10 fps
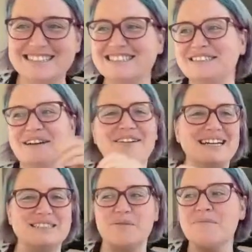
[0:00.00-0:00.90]
This is so
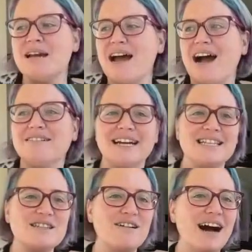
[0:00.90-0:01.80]
awesome. All
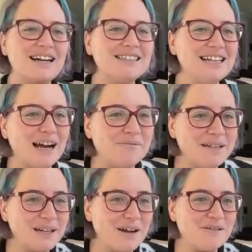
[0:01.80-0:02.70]
right. So I'm going
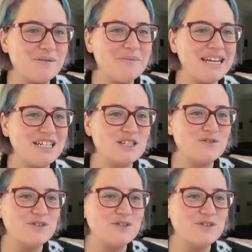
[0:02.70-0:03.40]
to go to me just